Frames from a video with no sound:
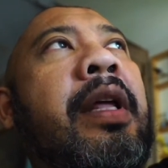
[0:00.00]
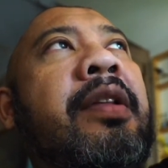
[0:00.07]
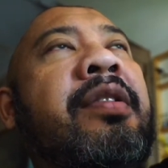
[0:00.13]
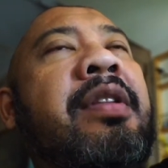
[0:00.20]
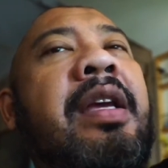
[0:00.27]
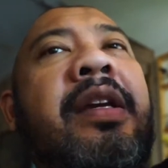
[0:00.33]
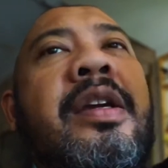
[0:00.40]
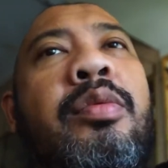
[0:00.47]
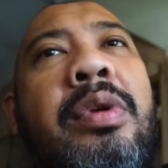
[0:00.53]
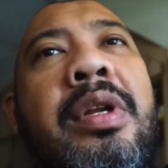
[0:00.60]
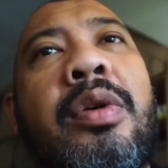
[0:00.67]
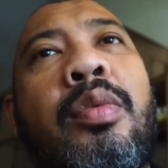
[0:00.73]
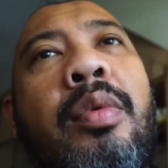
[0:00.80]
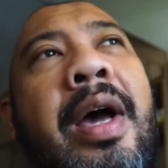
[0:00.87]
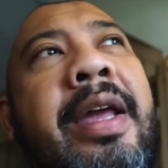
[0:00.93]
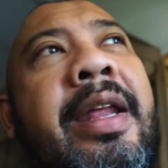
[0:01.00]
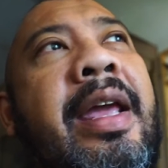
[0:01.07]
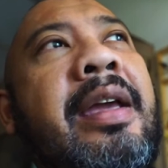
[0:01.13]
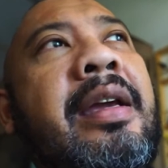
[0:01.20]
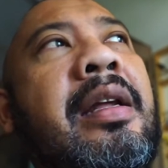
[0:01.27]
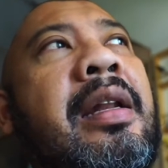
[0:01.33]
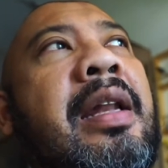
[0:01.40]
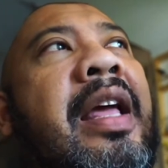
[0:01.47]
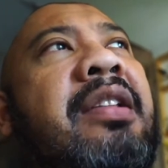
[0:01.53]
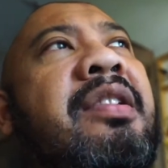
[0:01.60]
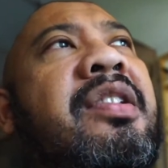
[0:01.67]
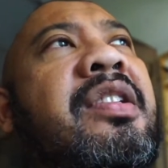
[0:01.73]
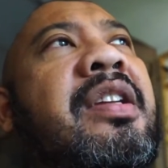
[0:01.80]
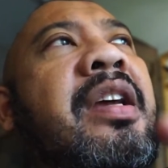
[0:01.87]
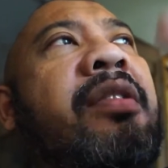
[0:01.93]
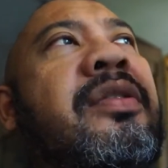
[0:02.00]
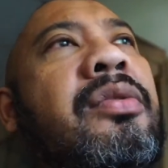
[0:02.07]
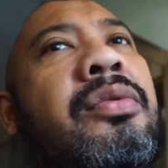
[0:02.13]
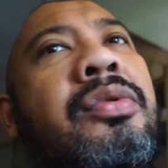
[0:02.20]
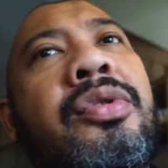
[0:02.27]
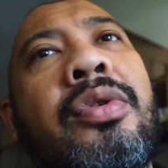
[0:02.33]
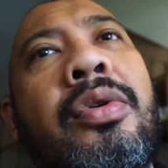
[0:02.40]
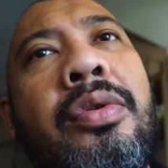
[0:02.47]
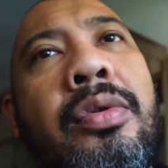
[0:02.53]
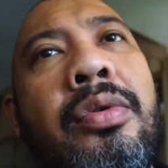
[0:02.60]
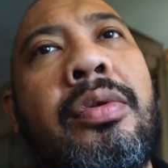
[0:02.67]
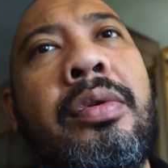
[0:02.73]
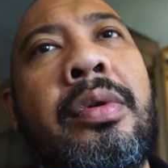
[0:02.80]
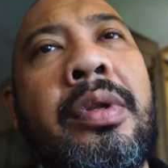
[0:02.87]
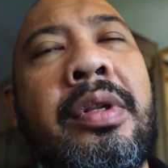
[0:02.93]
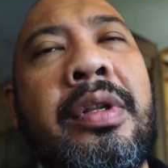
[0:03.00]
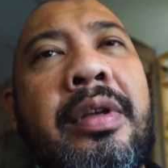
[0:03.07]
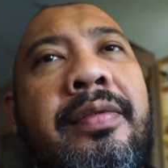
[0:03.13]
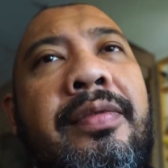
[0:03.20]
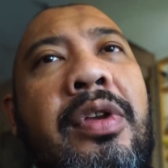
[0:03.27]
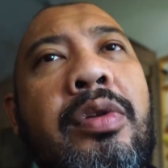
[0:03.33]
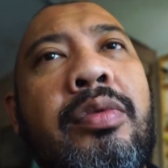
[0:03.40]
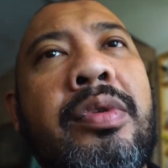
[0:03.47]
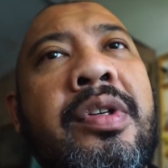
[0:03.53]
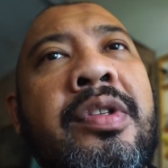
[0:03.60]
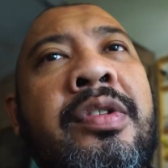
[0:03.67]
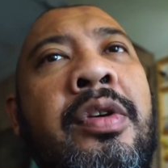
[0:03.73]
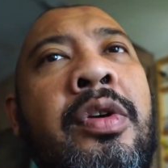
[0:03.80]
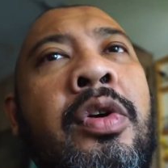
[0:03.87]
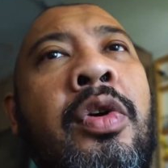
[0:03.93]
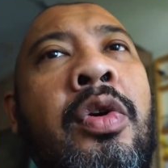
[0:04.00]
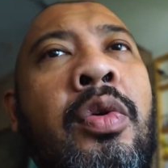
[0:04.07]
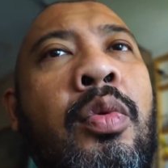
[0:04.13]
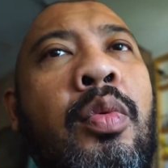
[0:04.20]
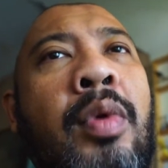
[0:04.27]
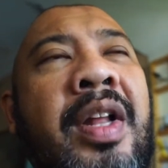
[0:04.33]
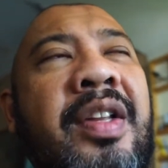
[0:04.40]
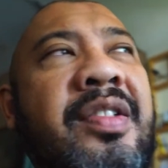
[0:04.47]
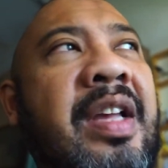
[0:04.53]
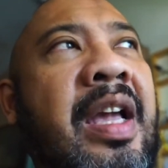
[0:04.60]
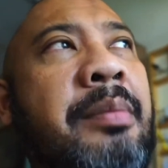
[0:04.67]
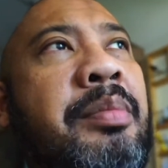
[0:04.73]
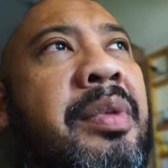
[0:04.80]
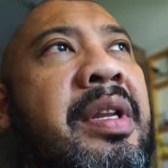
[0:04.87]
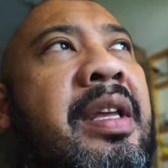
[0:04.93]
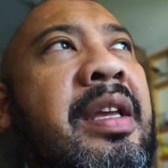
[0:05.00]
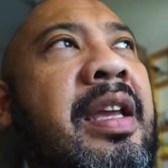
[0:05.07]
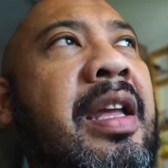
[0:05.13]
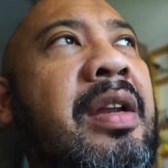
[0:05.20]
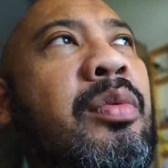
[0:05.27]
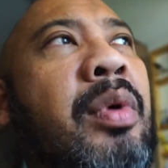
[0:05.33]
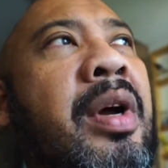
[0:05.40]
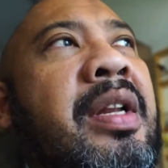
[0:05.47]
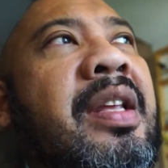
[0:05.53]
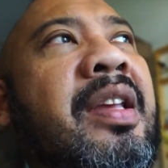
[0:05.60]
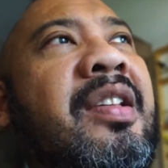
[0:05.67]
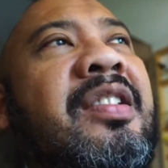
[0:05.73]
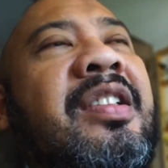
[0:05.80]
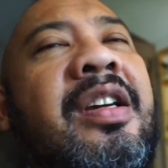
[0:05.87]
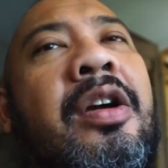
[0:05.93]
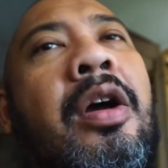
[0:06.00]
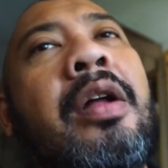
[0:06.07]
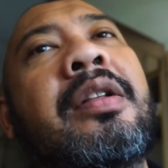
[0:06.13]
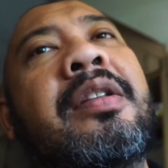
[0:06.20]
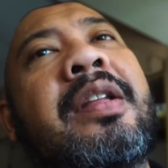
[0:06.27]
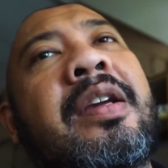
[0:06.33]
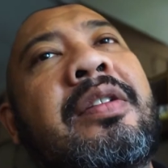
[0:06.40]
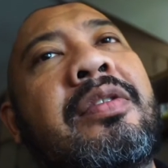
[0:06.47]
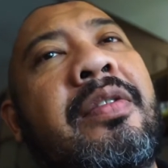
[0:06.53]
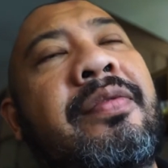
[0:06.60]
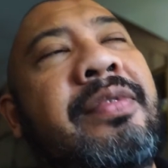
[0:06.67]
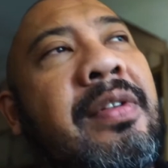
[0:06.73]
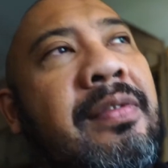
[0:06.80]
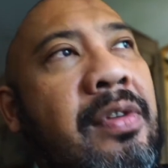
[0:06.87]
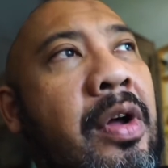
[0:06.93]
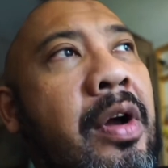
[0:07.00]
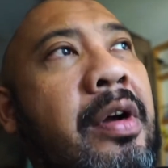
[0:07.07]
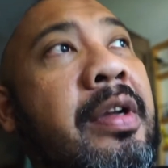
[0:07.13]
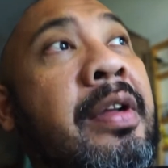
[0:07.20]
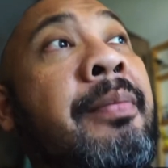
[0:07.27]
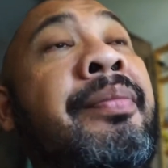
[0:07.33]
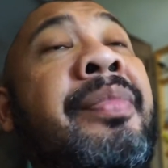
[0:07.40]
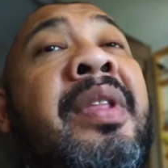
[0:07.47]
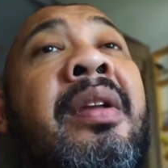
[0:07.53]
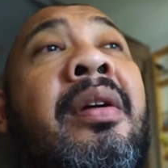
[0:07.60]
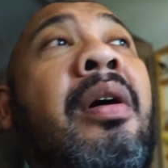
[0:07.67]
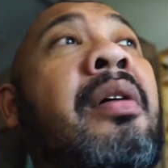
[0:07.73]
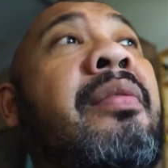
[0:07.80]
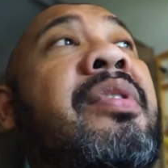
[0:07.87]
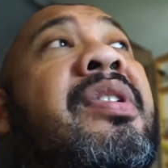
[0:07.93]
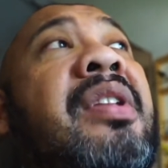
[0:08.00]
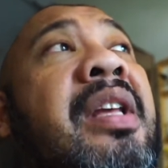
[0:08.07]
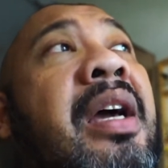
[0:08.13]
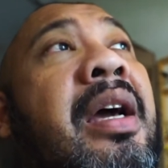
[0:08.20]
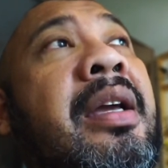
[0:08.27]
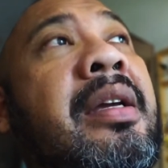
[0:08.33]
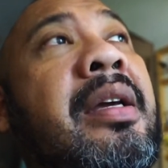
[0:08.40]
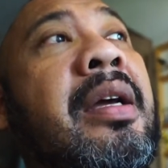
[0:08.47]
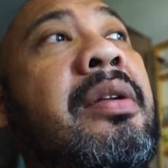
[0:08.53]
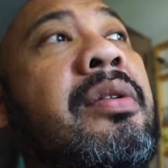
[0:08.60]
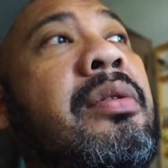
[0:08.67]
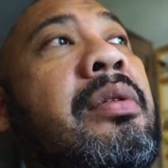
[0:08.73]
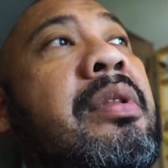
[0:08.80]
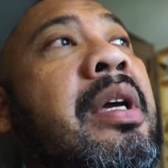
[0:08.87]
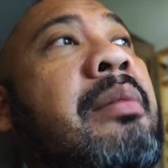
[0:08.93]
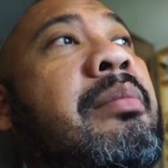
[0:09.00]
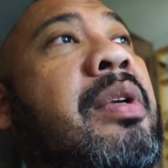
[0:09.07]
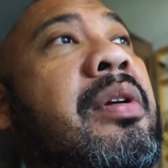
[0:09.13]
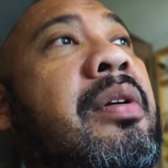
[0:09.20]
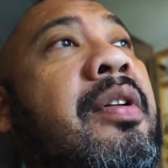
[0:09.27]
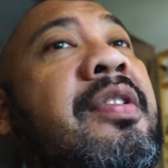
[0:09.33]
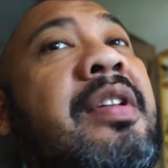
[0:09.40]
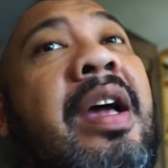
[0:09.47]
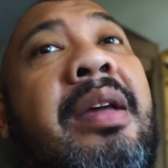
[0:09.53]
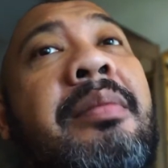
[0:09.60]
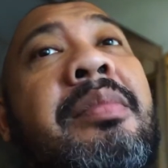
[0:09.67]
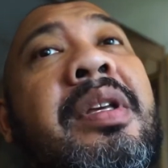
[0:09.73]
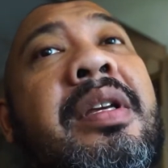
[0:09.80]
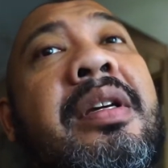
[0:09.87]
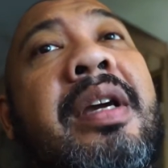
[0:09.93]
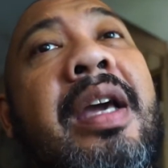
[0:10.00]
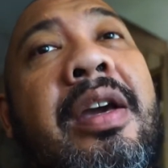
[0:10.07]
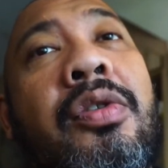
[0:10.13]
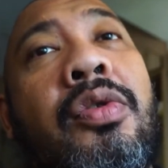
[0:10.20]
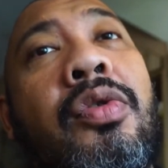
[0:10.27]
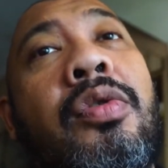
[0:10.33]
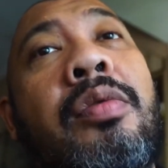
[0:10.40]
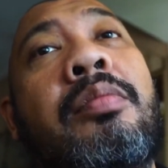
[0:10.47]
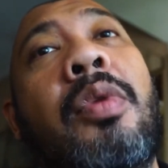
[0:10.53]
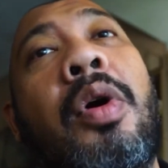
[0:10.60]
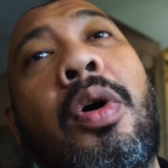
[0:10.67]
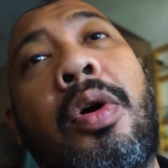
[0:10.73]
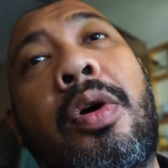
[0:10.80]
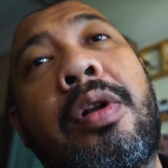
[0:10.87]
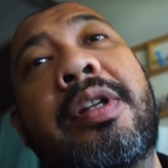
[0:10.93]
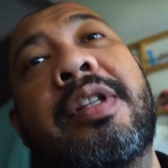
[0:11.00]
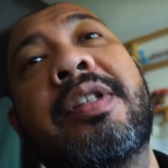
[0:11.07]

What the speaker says: taken with a wide angle lens just to show the viewers what's happening and what is the context of the vlog. Obviously, I can't do that because I'm here at home all the